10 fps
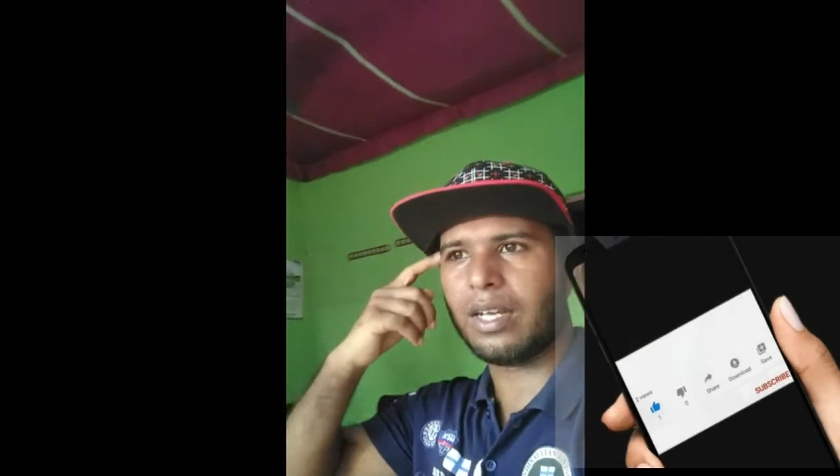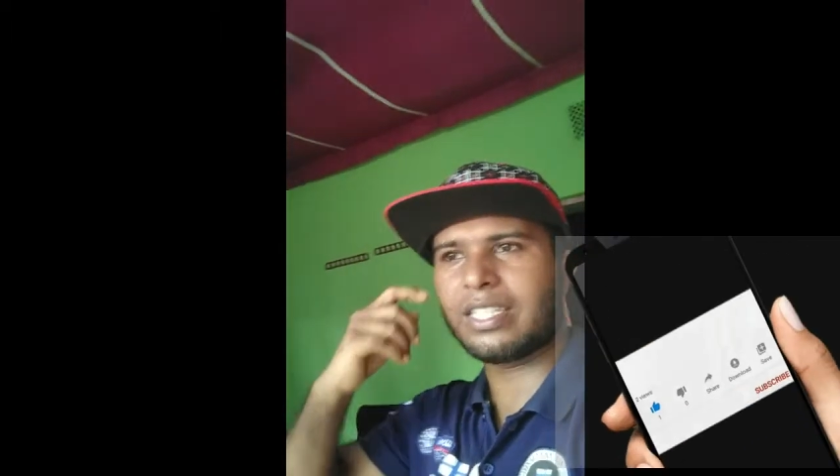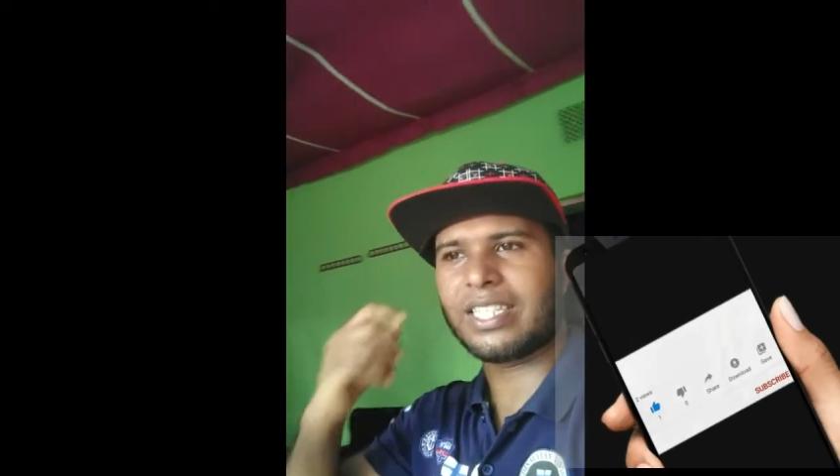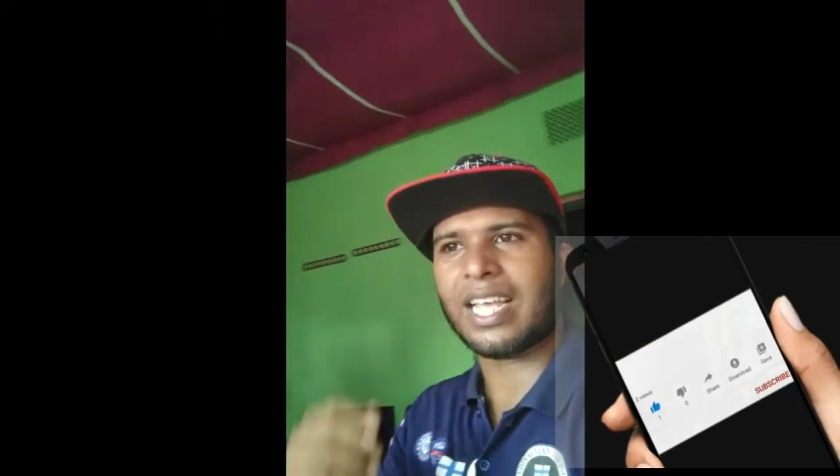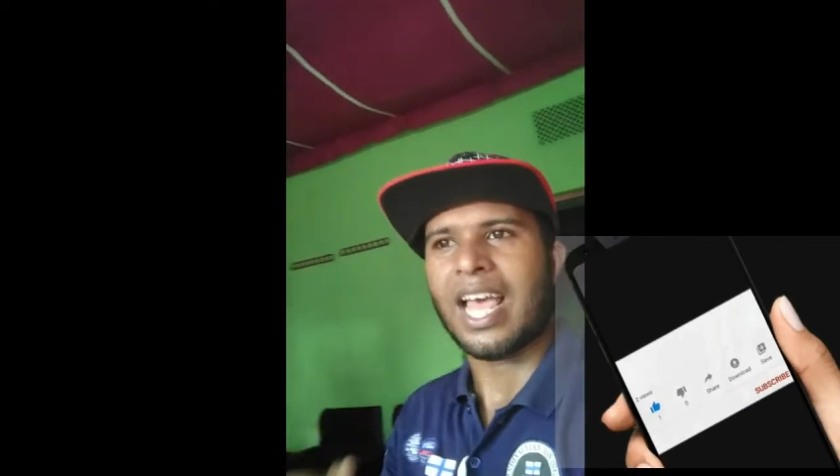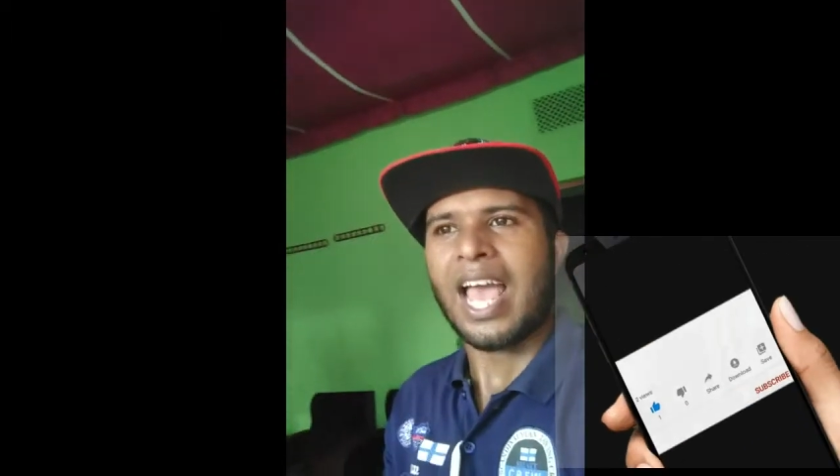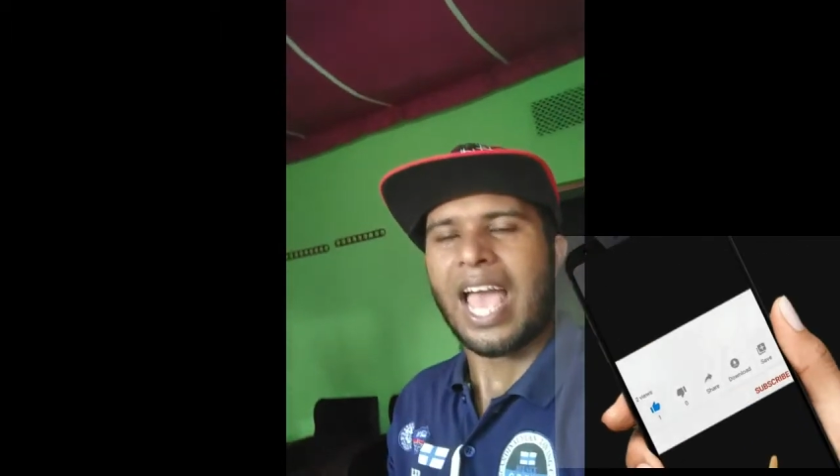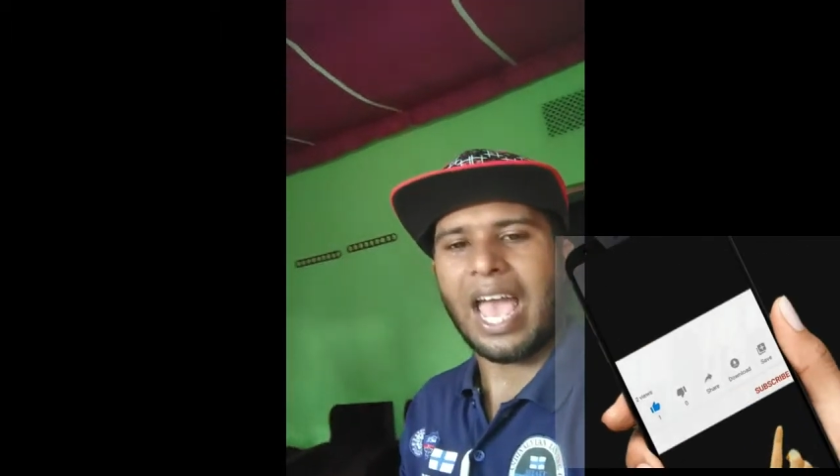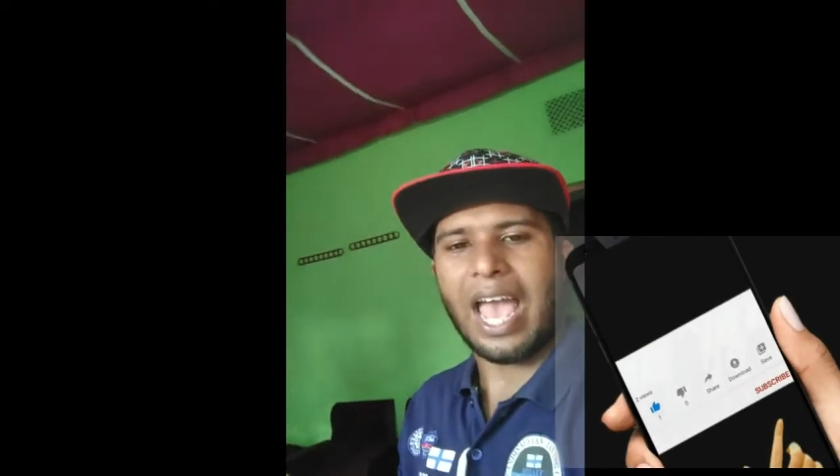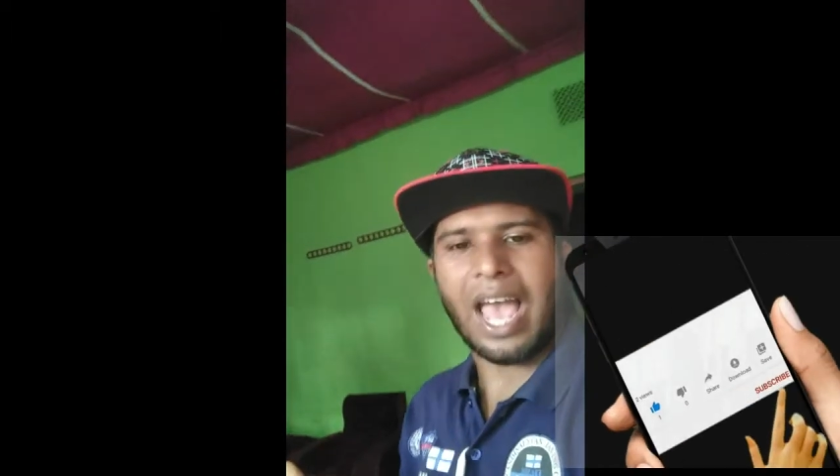is
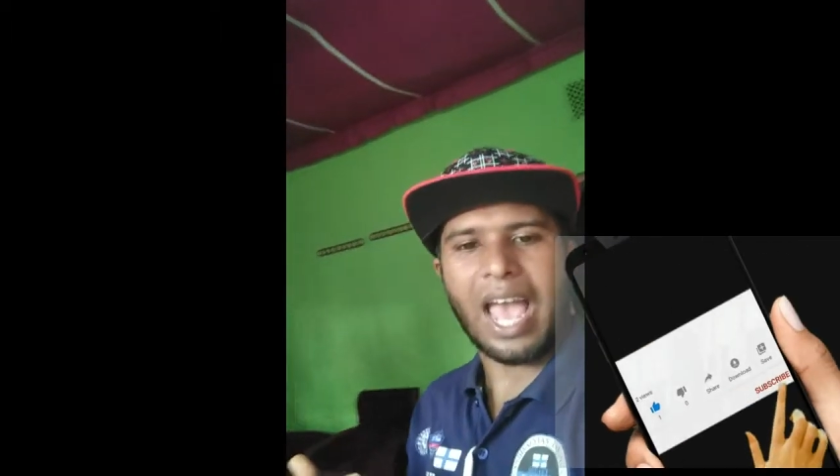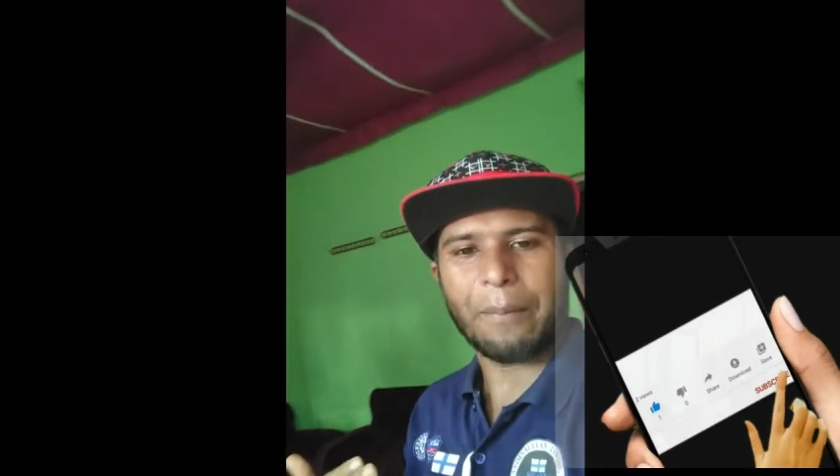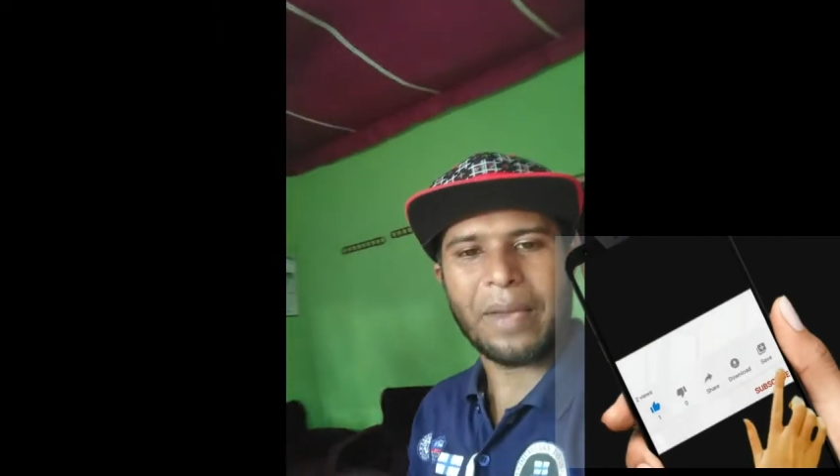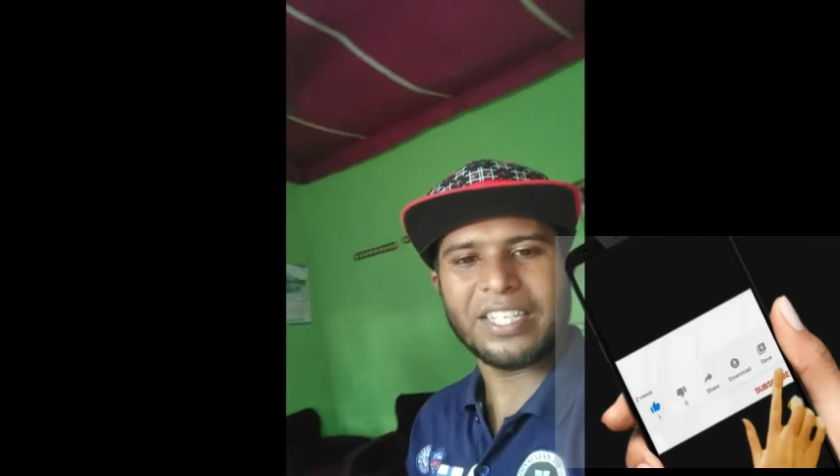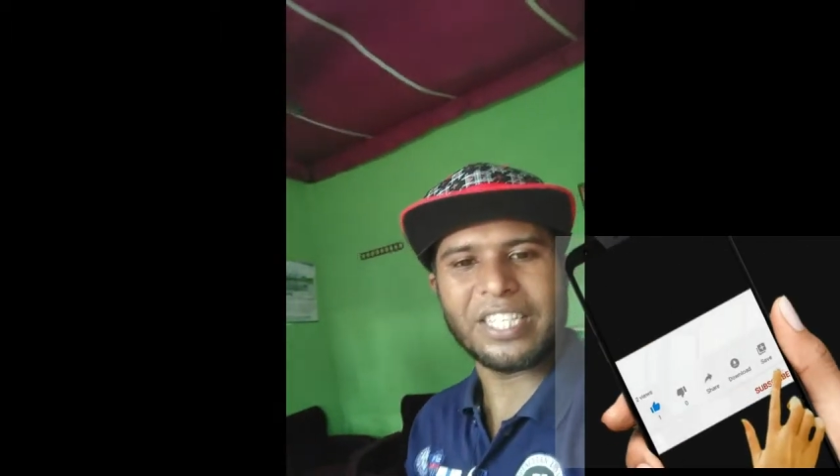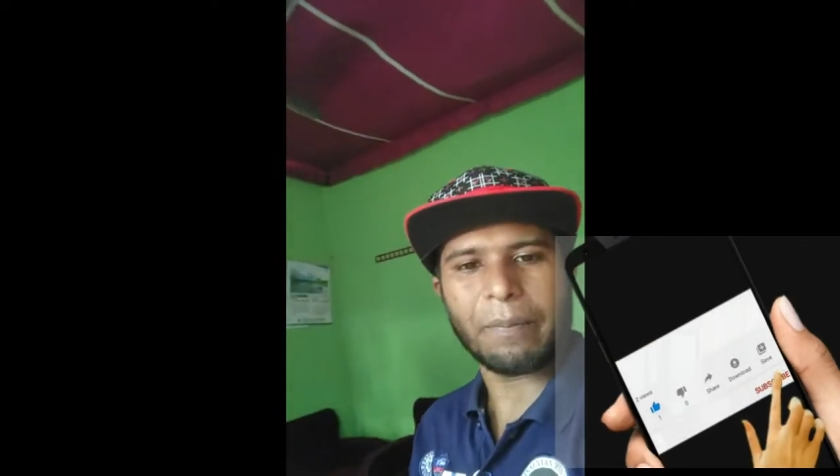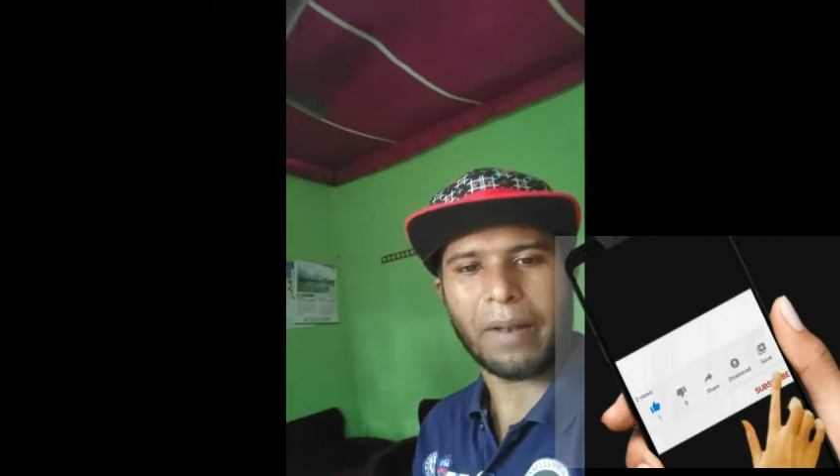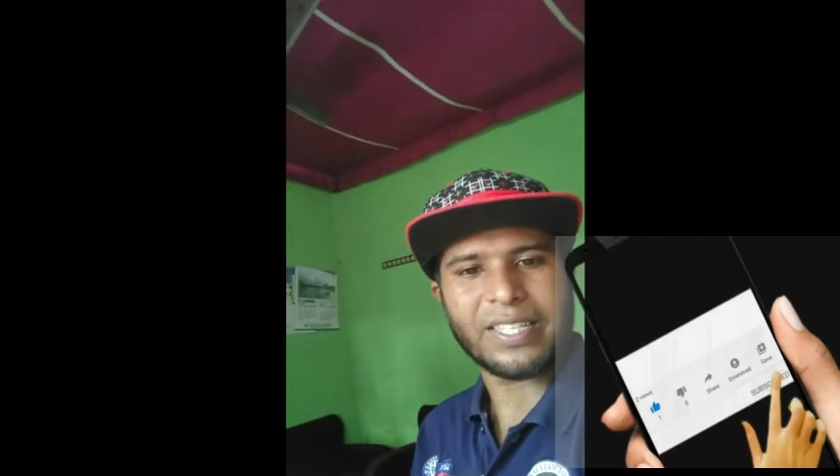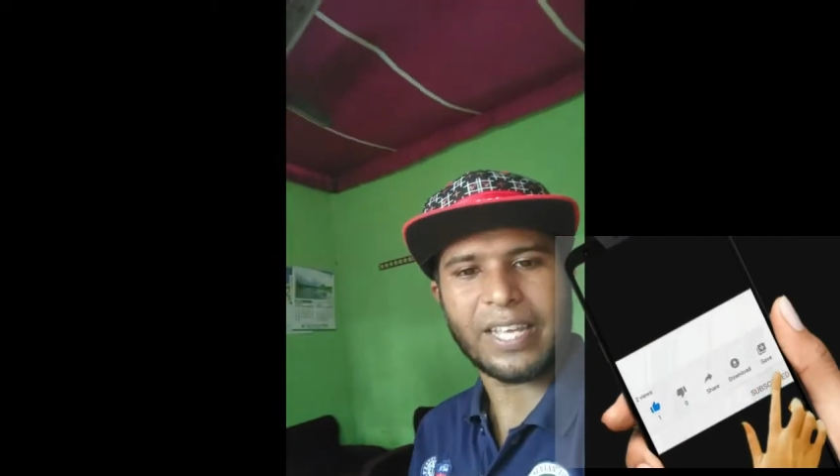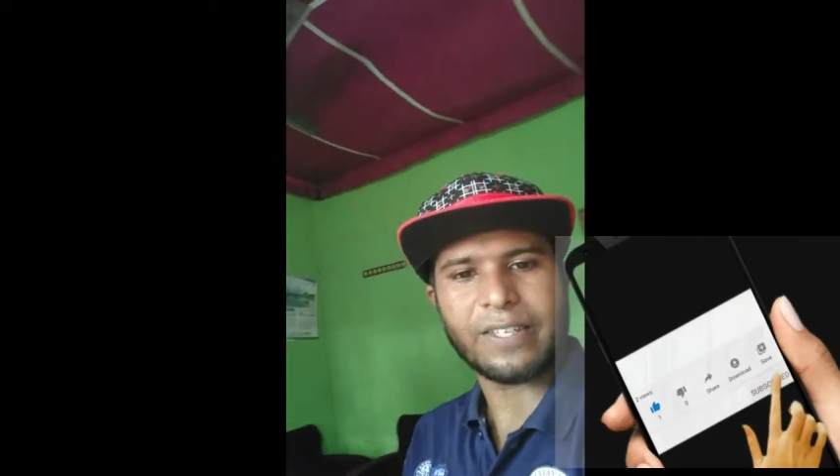amazing
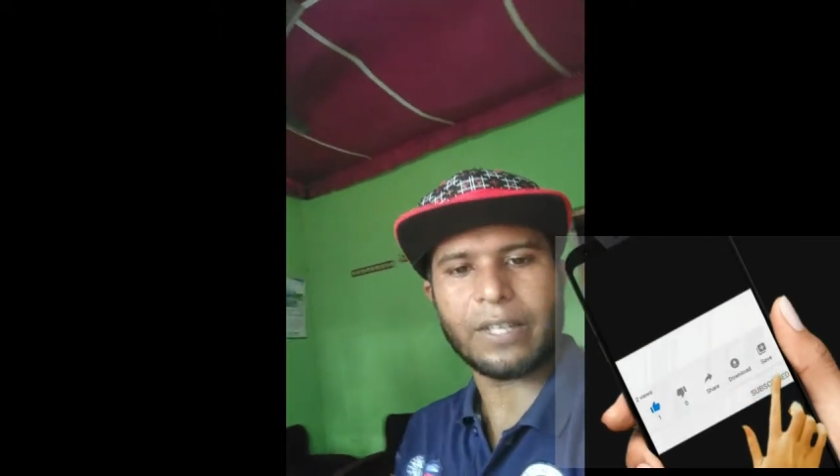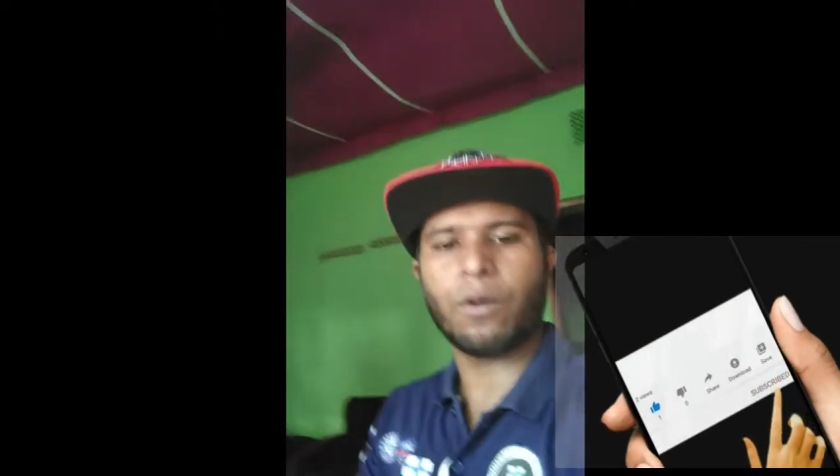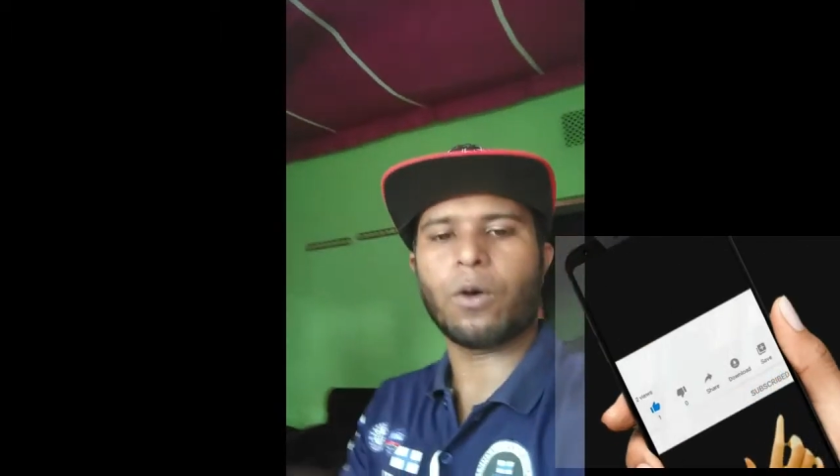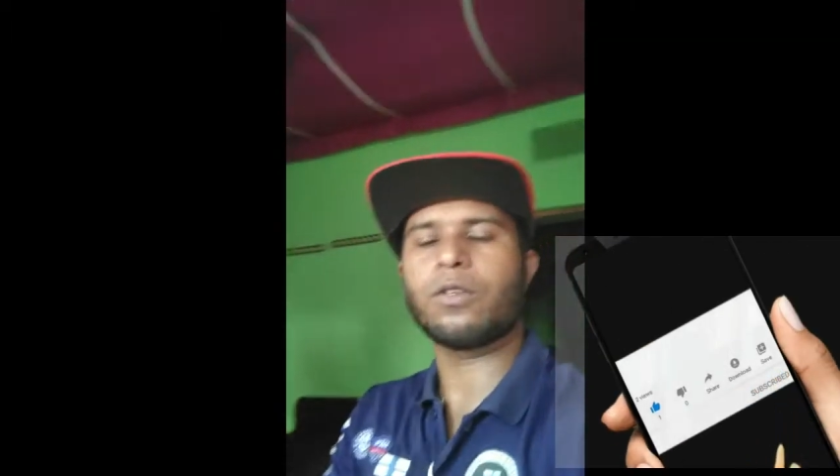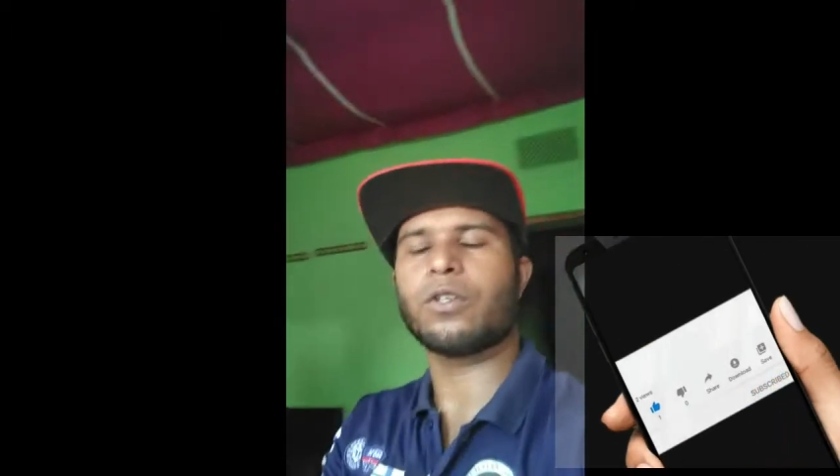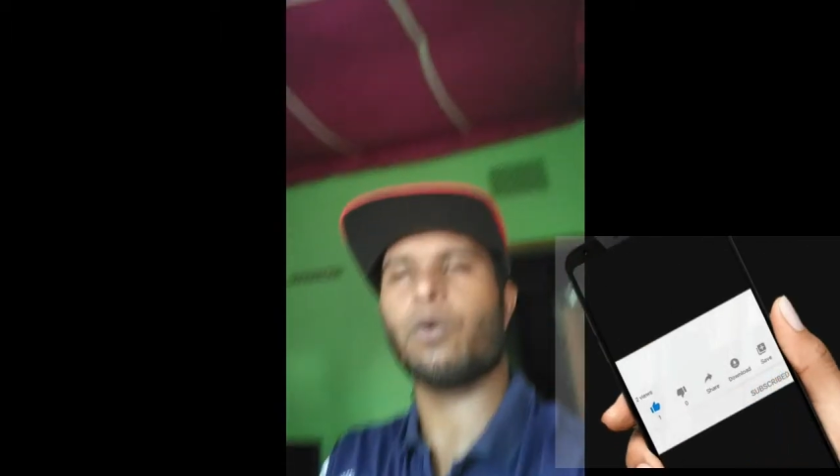place as you know.